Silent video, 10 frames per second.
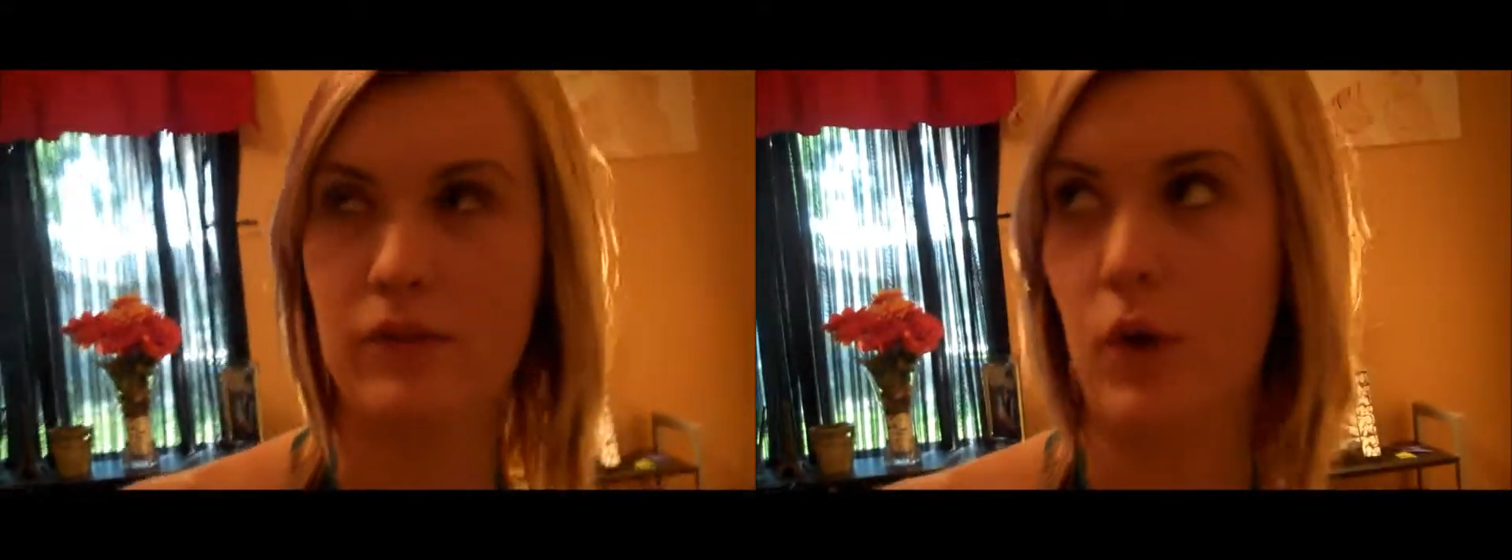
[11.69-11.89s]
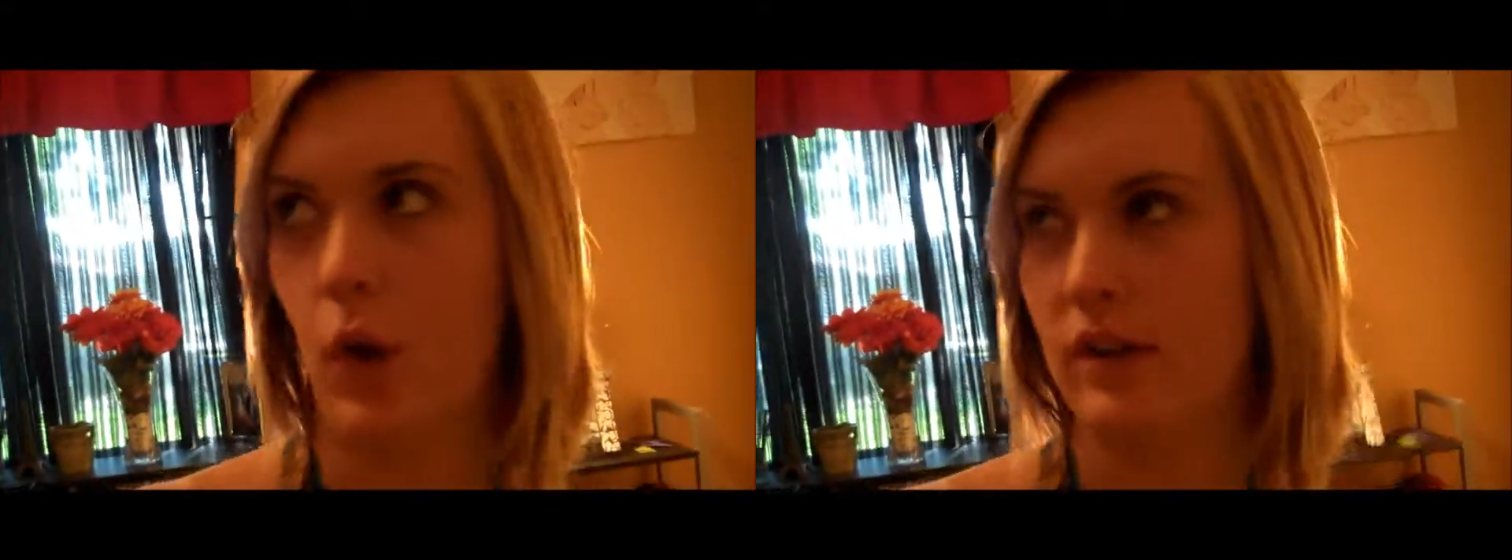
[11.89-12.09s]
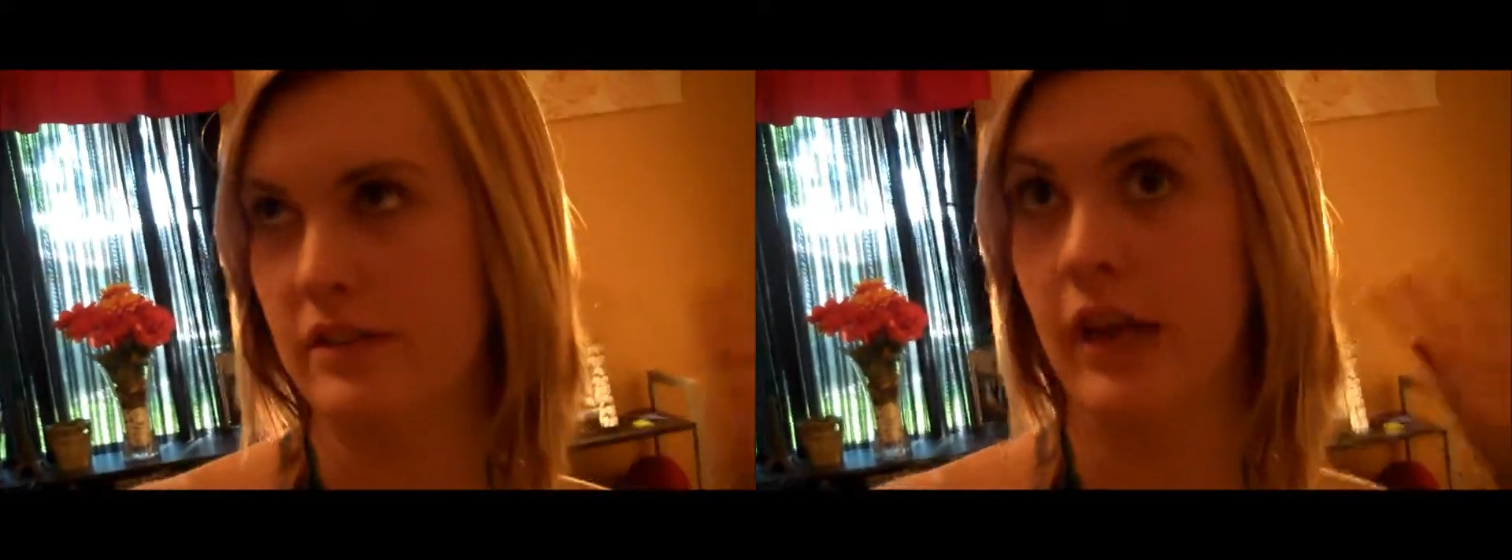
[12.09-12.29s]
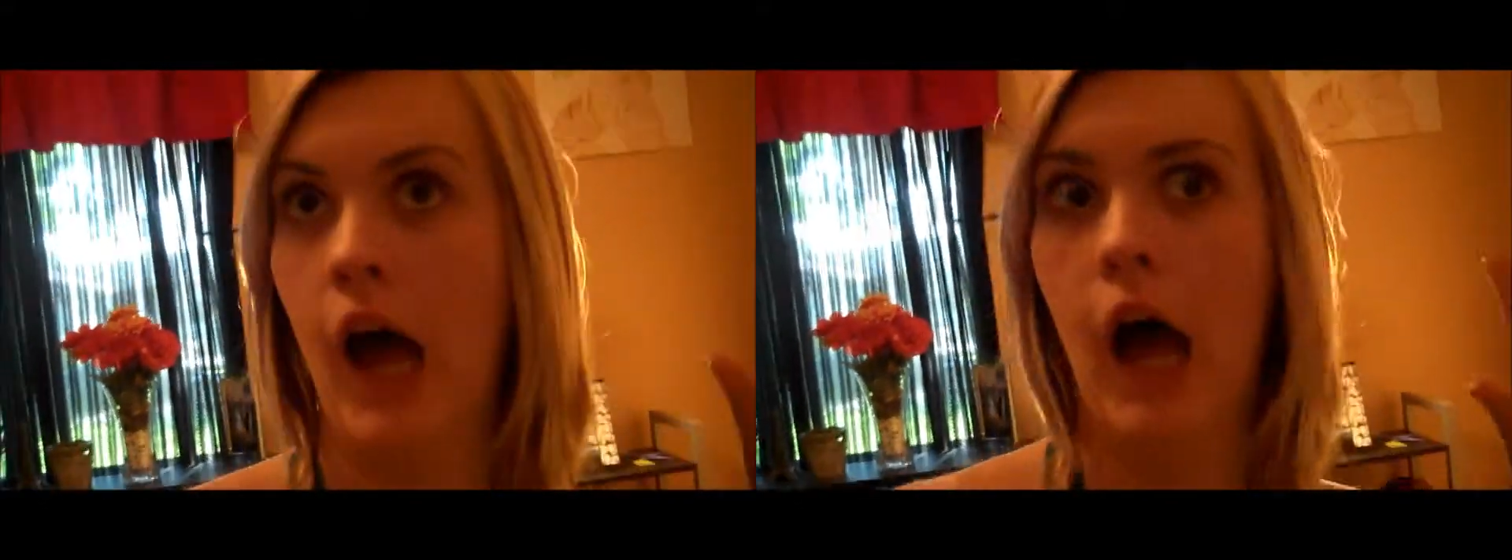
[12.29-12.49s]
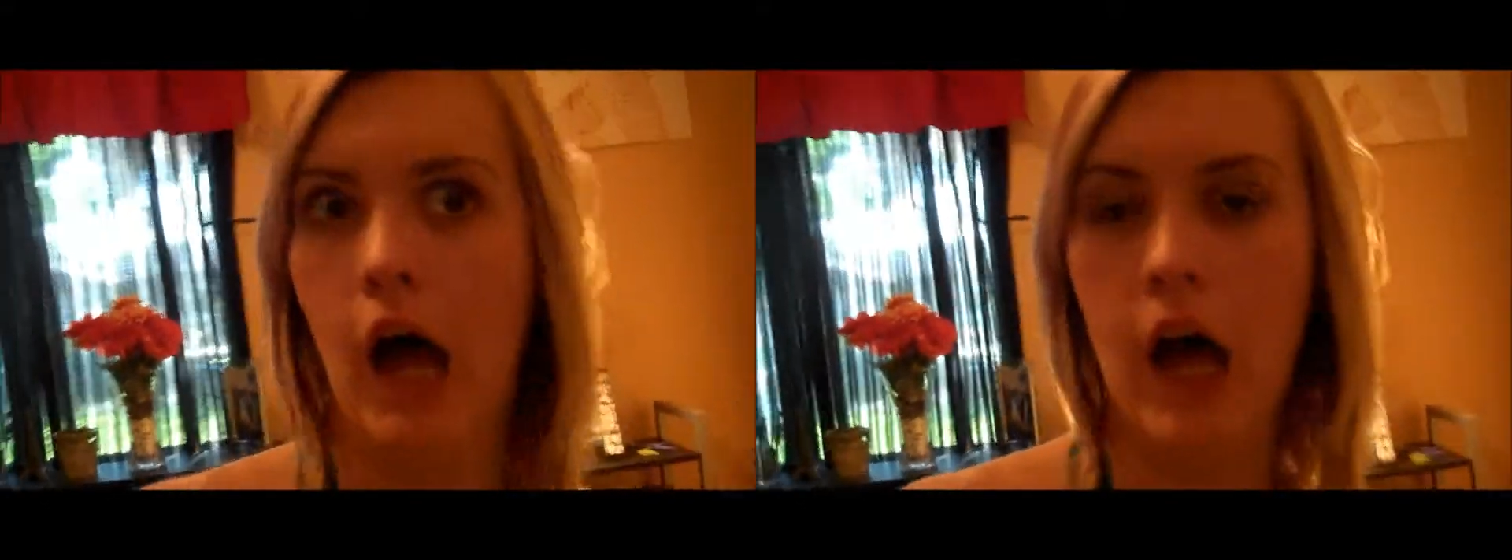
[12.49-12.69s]
of course,
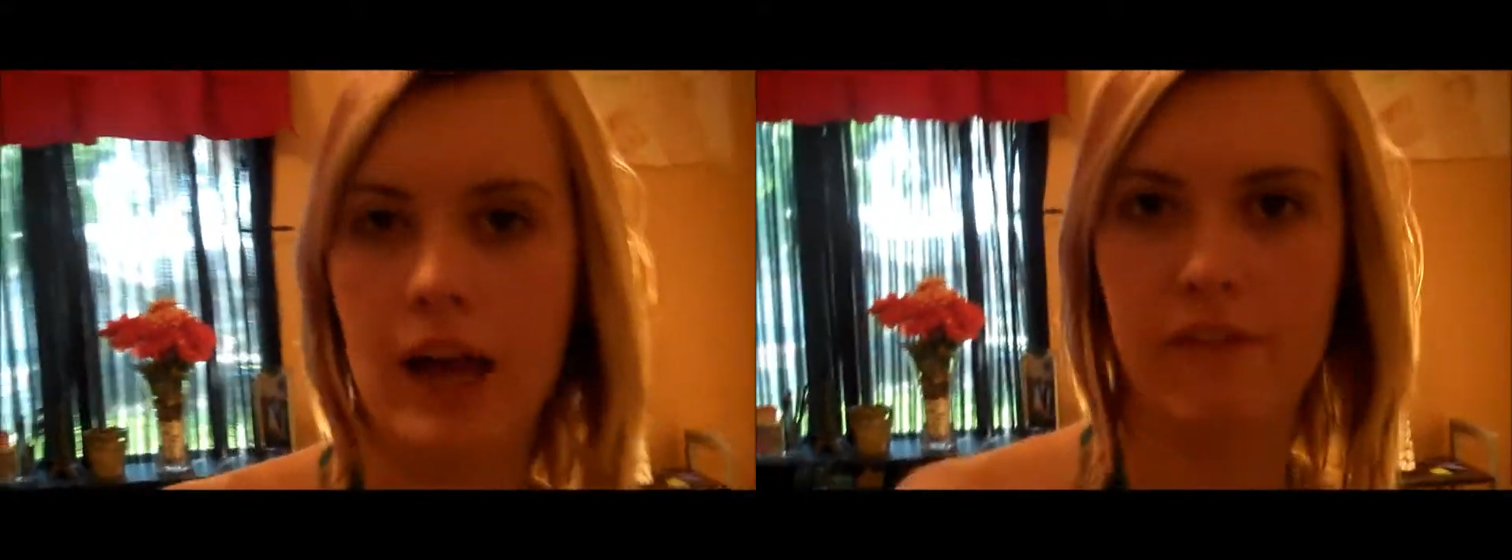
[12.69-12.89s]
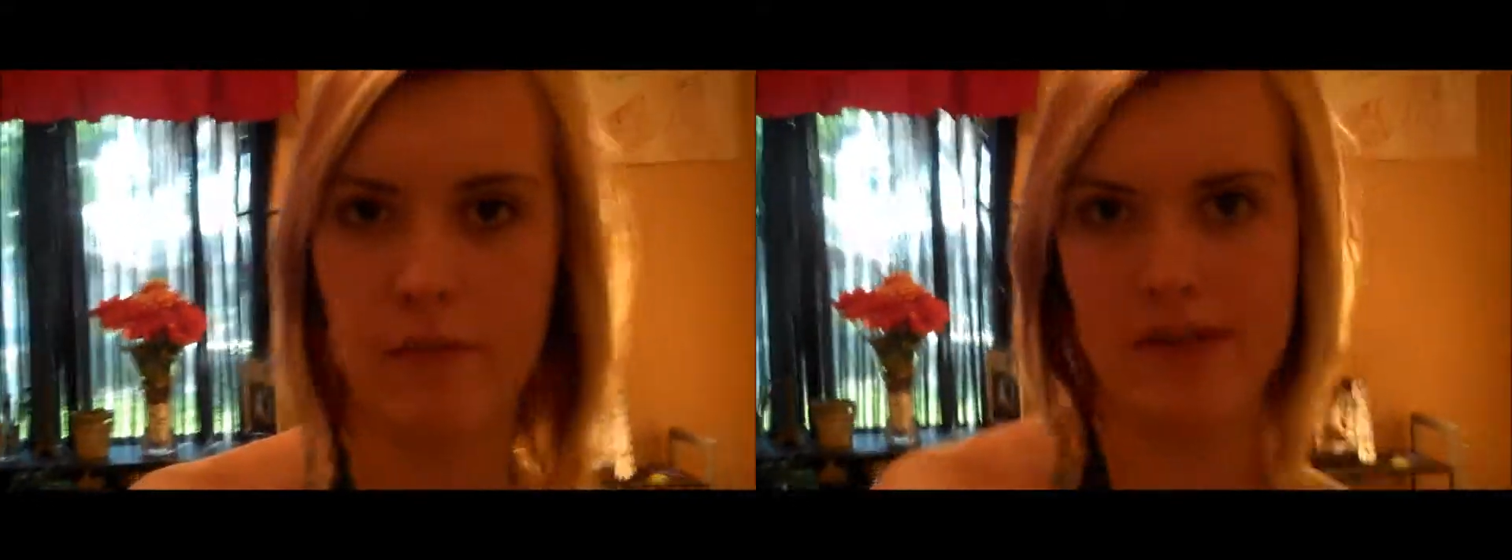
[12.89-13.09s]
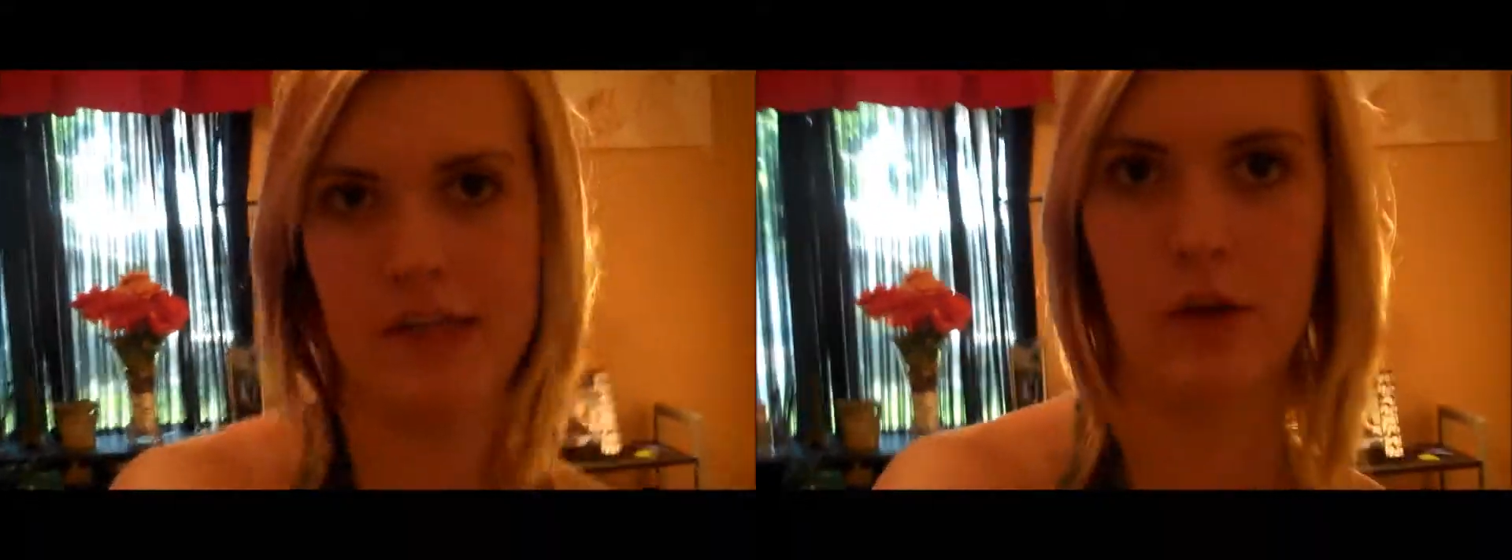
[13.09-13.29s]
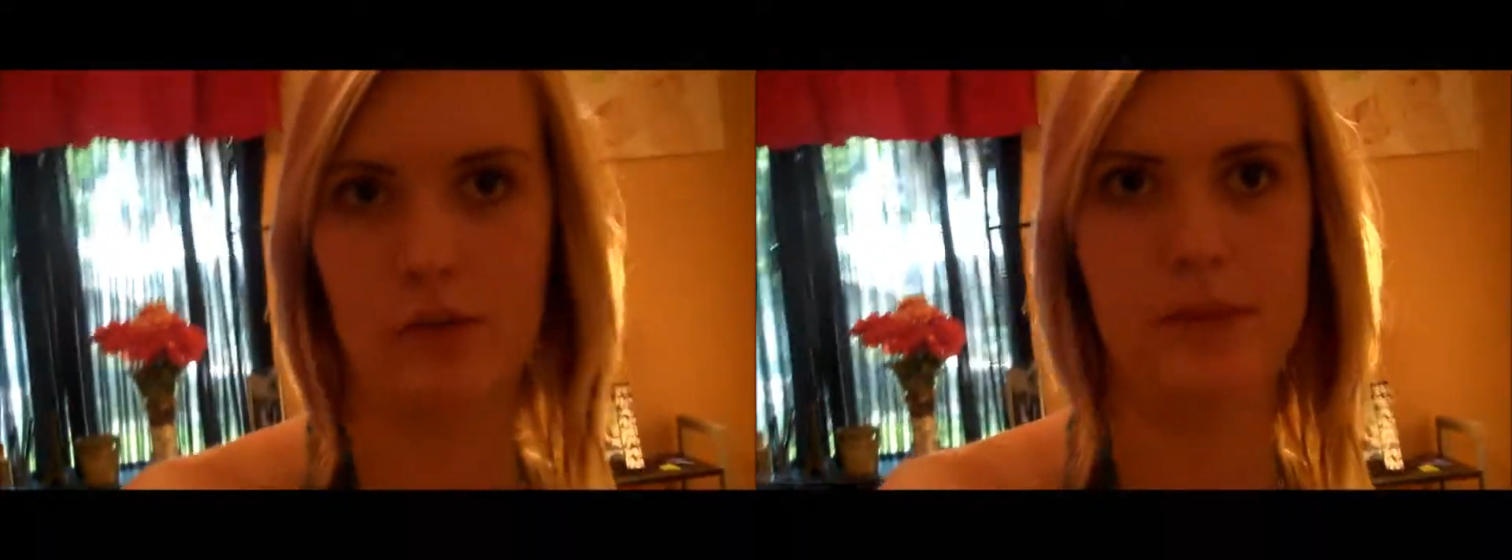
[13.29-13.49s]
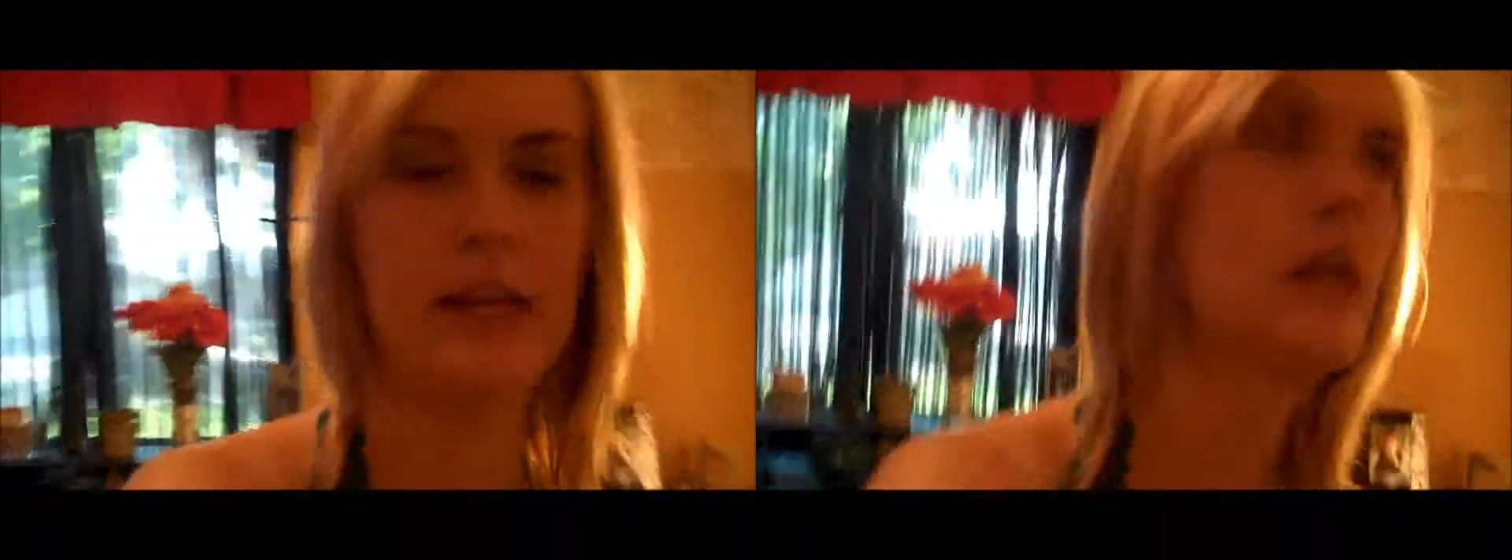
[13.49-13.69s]
duh, everybody
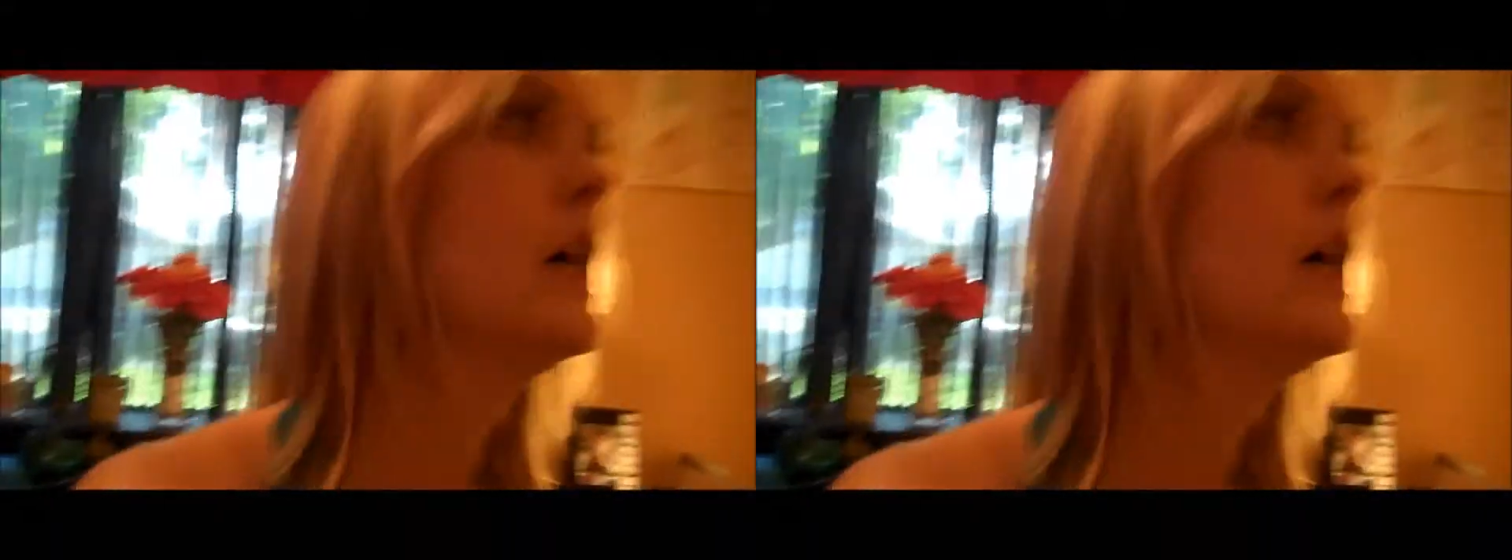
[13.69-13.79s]
knows me.